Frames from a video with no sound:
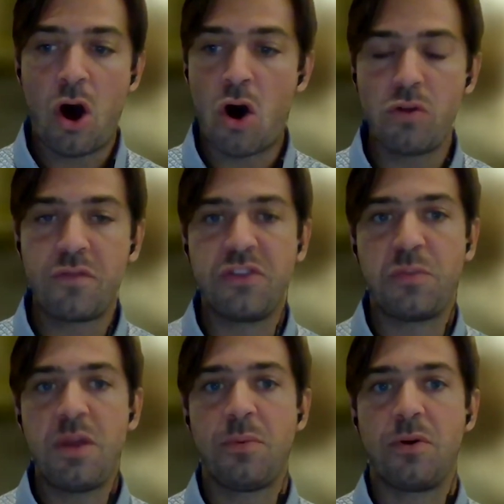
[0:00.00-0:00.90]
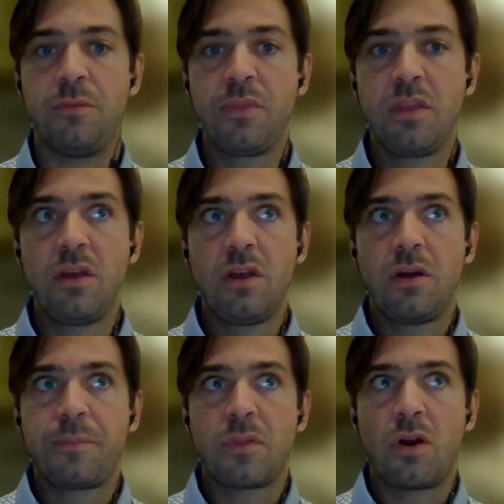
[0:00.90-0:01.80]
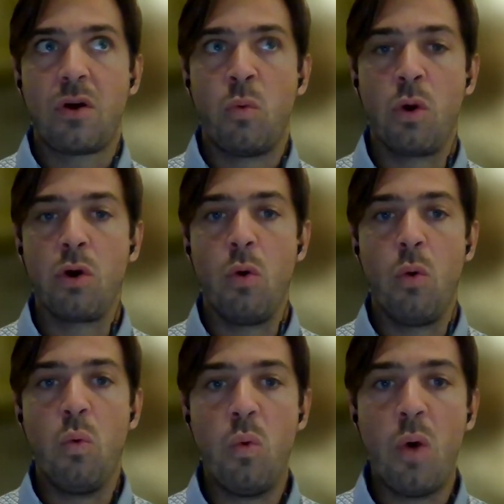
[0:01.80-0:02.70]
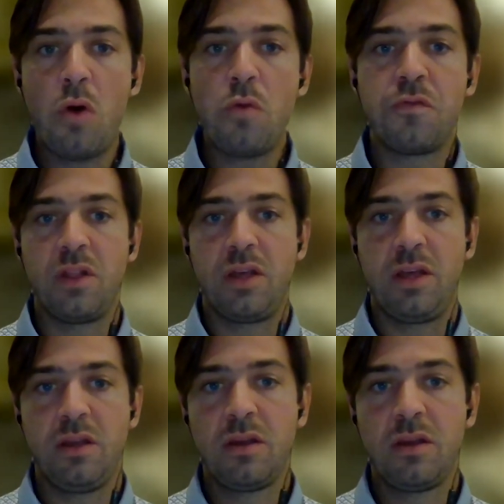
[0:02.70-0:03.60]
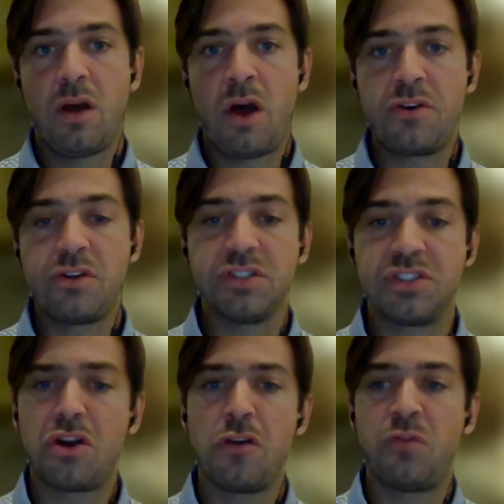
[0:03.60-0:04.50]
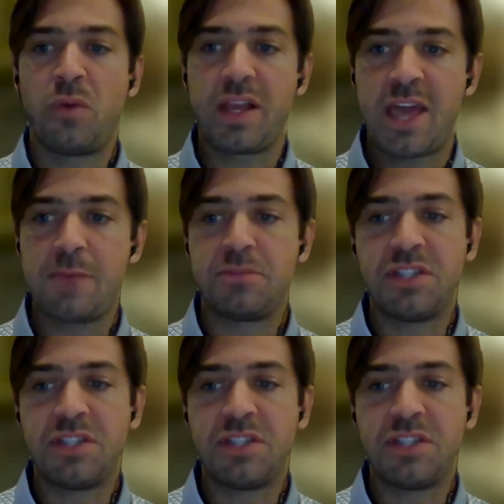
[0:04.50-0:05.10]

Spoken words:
All of these people were woefully underserved when it